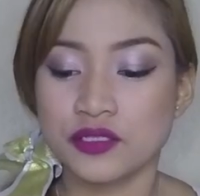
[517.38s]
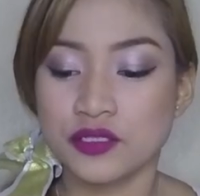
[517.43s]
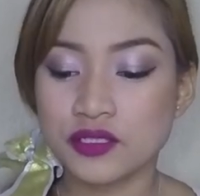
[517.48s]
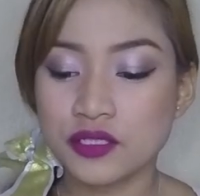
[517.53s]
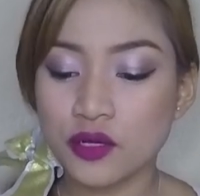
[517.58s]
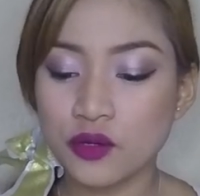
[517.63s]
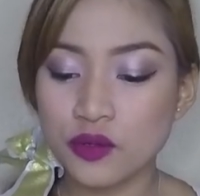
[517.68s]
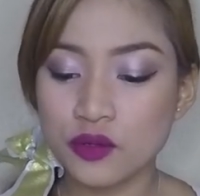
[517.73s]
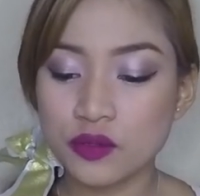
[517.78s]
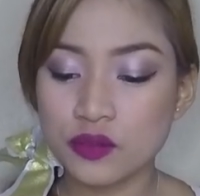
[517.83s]
So,
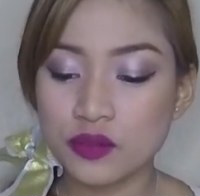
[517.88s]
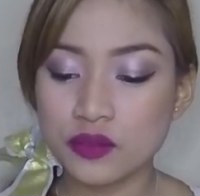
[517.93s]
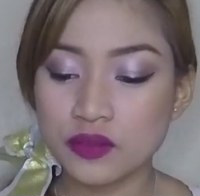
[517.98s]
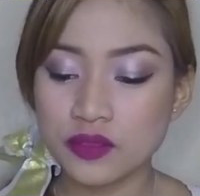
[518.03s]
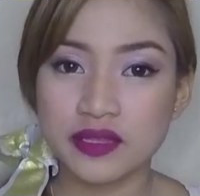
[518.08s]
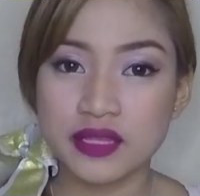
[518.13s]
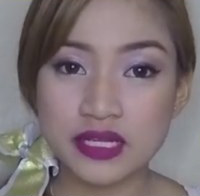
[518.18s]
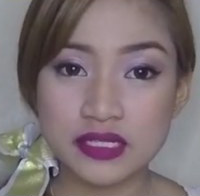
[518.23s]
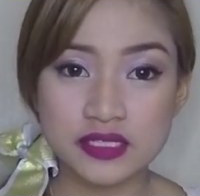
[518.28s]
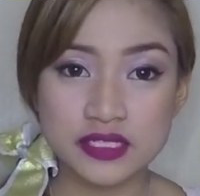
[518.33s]

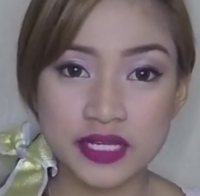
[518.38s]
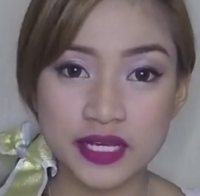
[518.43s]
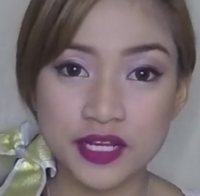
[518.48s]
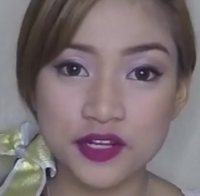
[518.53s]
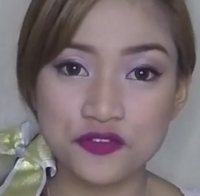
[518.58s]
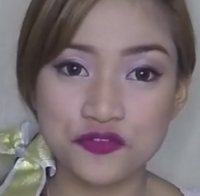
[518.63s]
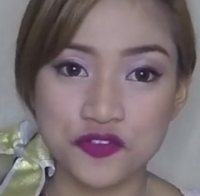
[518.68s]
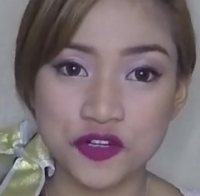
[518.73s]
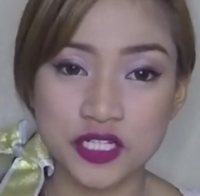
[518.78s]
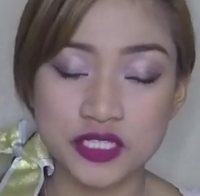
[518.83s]
that's it
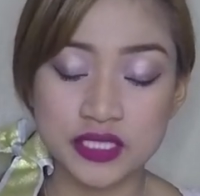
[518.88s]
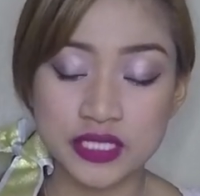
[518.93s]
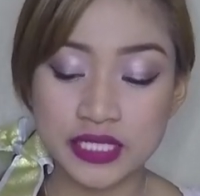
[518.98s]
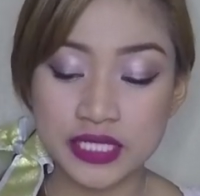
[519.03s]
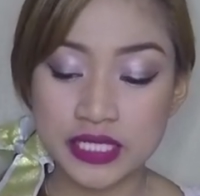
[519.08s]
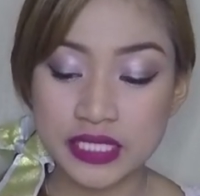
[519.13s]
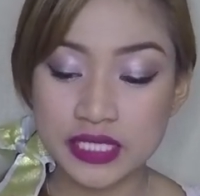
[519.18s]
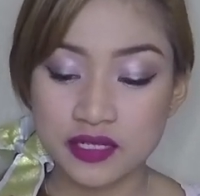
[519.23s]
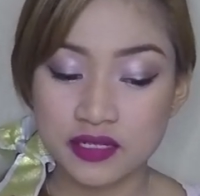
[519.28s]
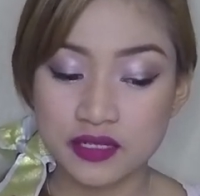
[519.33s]
for
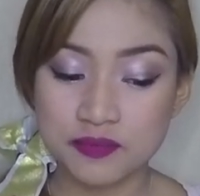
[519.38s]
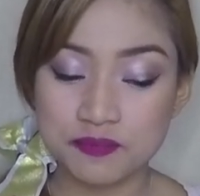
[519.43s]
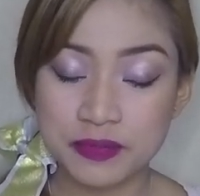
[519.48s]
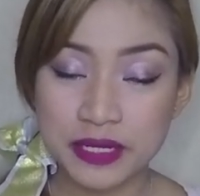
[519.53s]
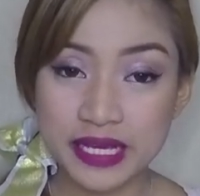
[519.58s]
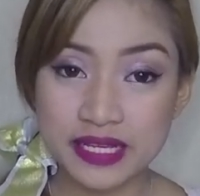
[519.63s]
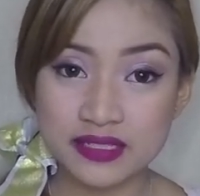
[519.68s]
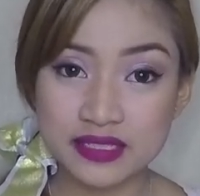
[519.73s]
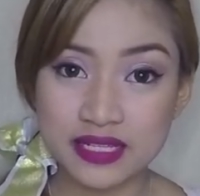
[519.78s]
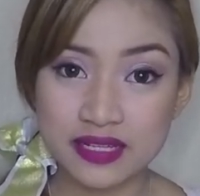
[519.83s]
the
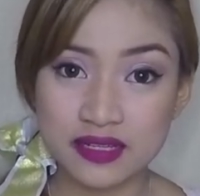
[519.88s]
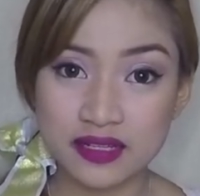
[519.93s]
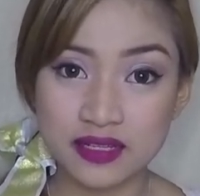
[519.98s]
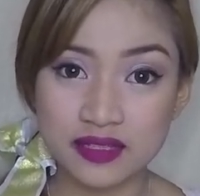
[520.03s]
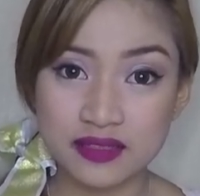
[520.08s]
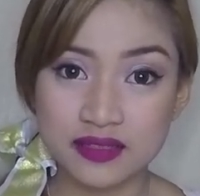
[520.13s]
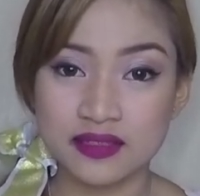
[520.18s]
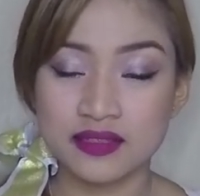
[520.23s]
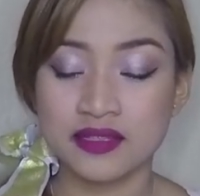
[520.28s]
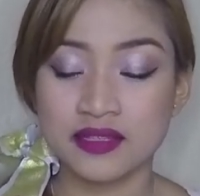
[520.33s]
plane ticket
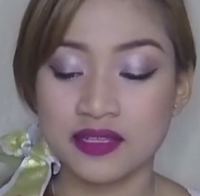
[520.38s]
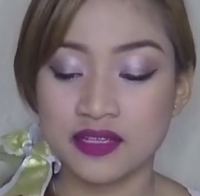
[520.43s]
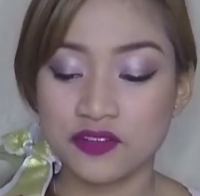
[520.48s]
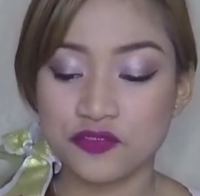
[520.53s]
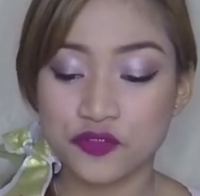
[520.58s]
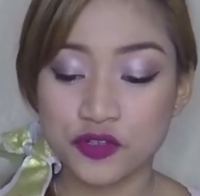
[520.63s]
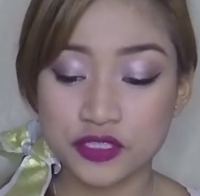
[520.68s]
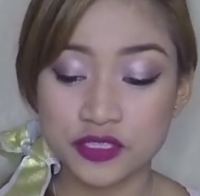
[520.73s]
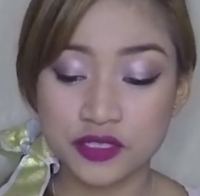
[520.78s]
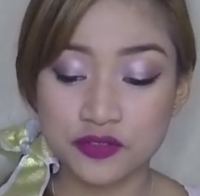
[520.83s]

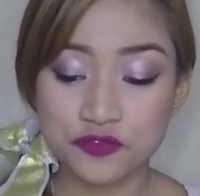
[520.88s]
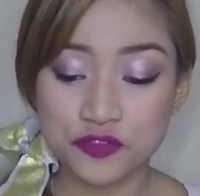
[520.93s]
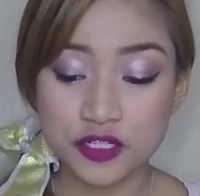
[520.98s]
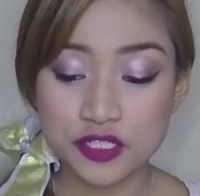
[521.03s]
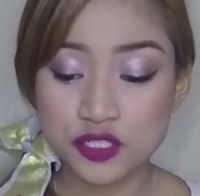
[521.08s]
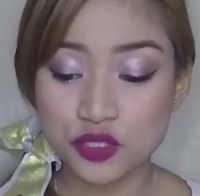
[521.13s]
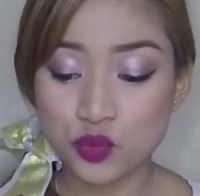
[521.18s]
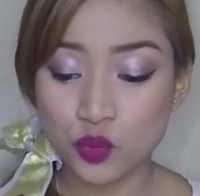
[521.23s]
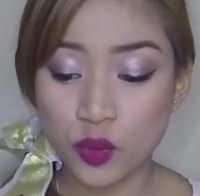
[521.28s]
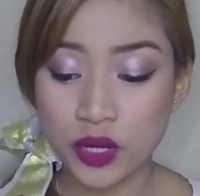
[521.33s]
for the
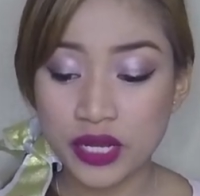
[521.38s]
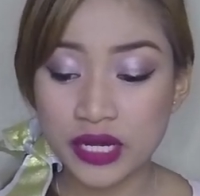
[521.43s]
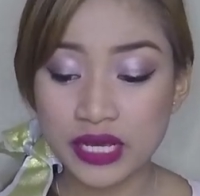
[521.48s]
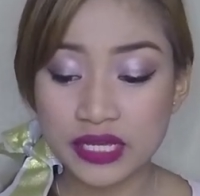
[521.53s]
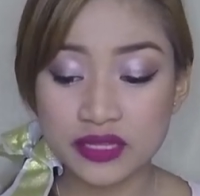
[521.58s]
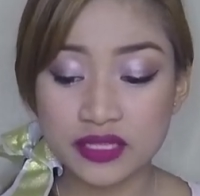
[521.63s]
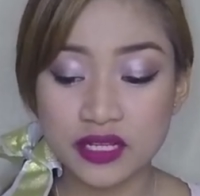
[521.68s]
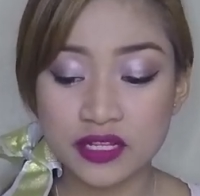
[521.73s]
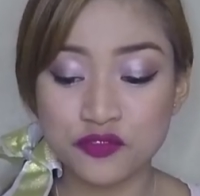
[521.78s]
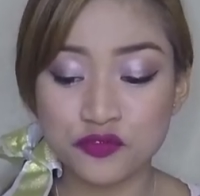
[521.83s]
first one. And
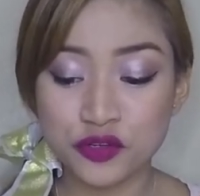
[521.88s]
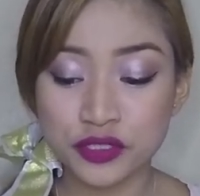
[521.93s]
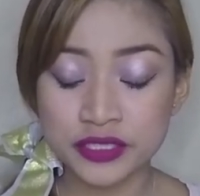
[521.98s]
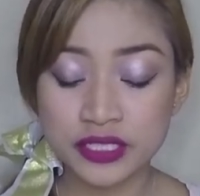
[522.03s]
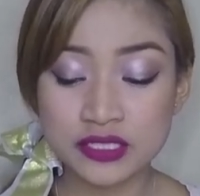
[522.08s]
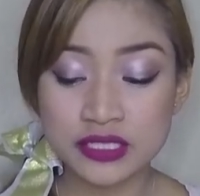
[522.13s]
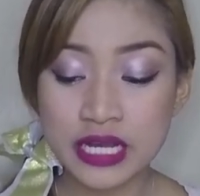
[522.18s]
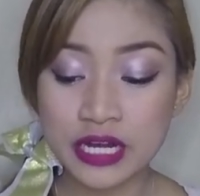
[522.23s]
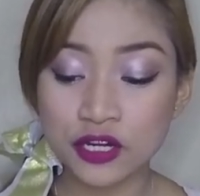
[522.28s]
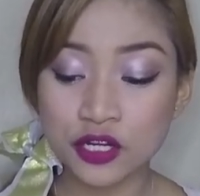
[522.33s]
then for the
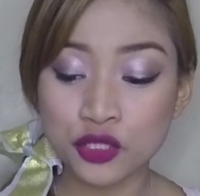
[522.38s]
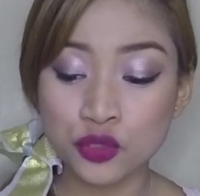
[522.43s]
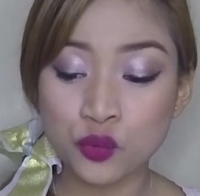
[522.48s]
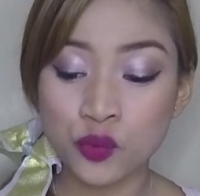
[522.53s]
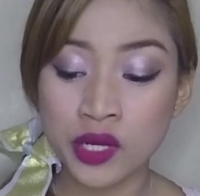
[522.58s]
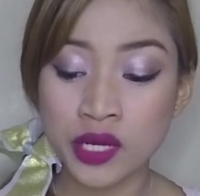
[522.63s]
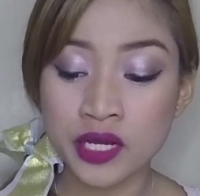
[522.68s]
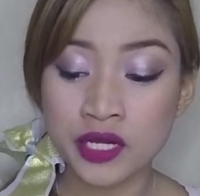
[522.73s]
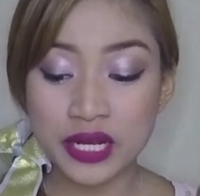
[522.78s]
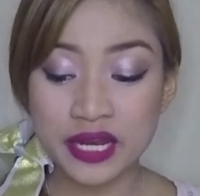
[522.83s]
second
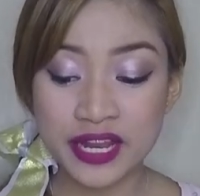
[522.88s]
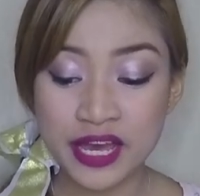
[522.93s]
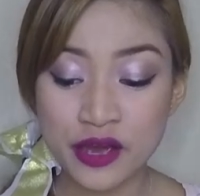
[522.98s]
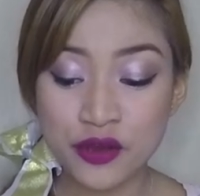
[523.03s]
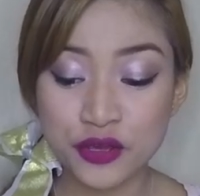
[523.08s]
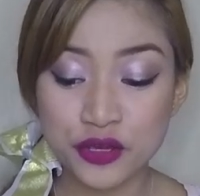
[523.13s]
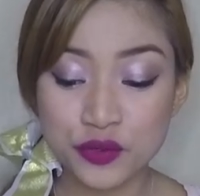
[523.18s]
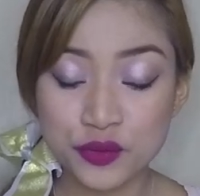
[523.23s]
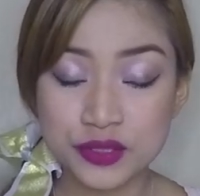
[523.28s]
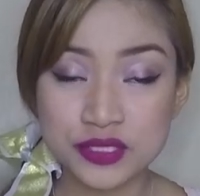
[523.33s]
one, we'll
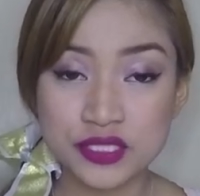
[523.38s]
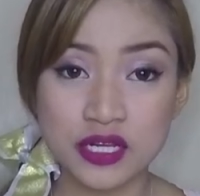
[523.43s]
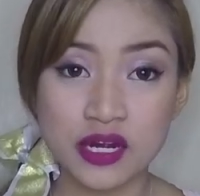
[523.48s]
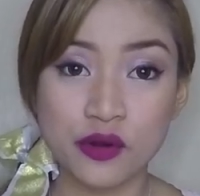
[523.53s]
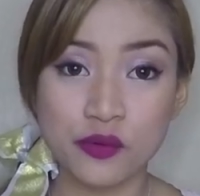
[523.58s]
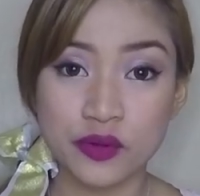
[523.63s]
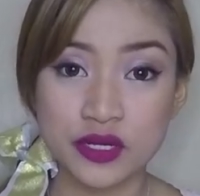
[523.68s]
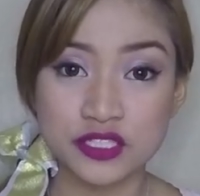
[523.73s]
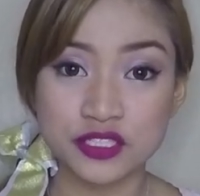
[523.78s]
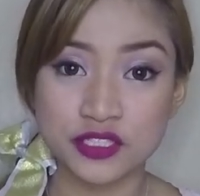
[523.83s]
now use
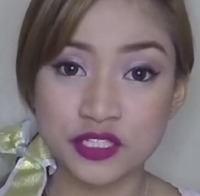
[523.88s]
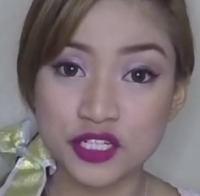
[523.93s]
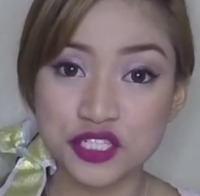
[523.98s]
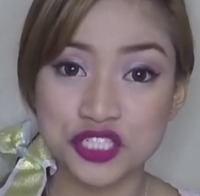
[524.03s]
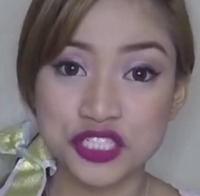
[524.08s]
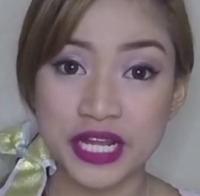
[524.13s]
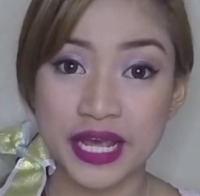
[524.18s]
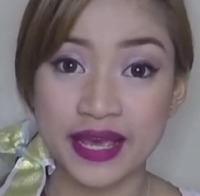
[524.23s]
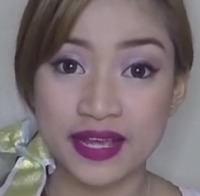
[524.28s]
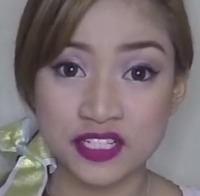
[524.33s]
our
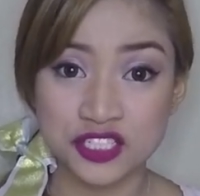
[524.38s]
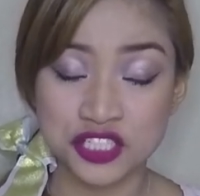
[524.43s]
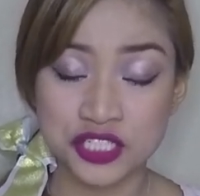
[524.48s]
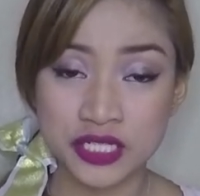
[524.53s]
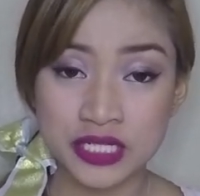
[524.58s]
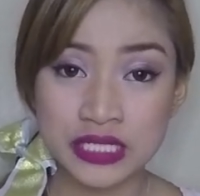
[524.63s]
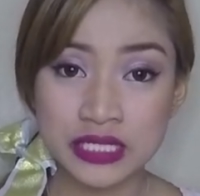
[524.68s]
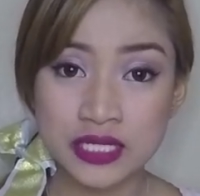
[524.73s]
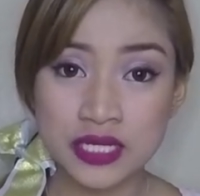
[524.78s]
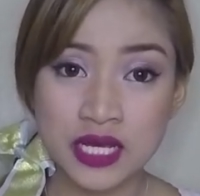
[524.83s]
search
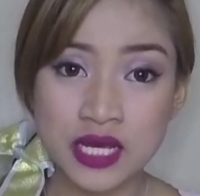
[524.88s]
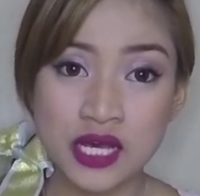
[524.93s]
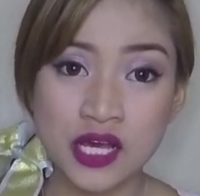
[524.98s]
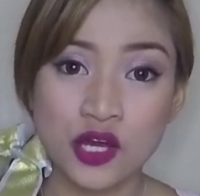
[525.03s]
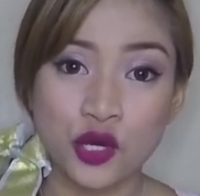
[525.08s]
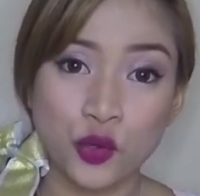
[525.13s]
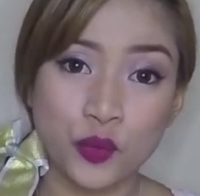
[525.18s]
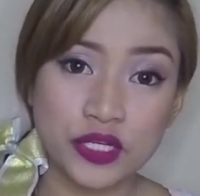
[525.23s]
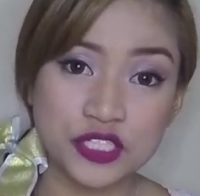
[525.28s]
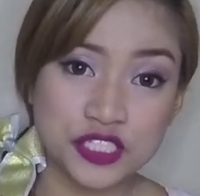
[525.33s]
engine,
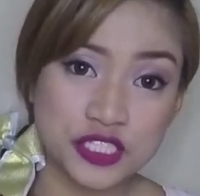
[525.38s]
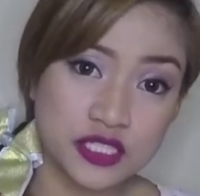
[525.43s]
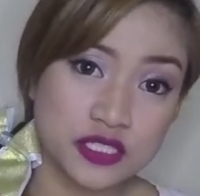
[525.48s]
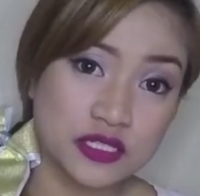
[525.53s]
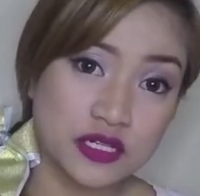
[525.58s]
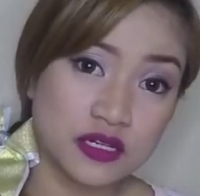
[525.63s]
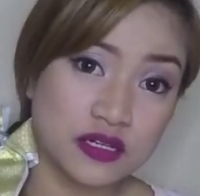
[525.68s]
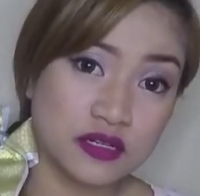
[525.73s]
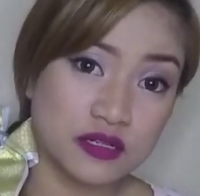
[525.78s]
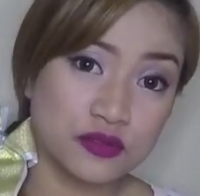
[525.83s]
which is
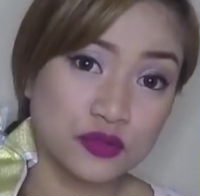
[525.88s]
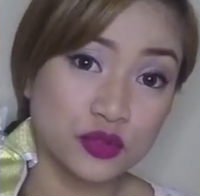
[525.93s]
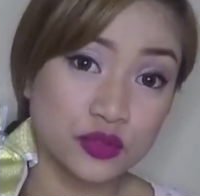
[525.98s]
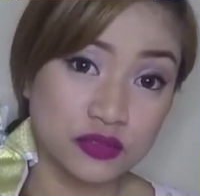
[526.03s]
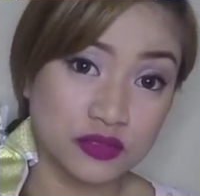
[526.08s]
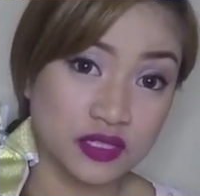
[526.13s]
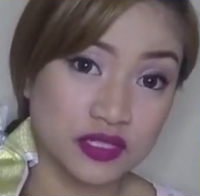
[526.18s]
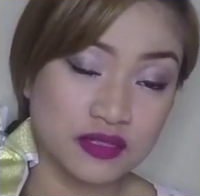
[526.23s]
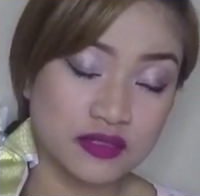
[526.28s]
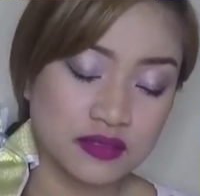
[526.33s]
the
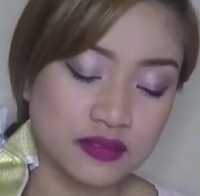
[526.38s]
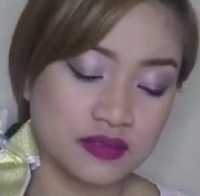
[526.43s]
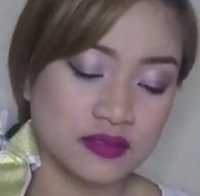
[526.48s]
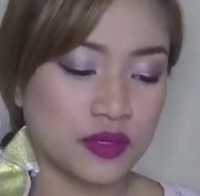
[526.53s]
Google.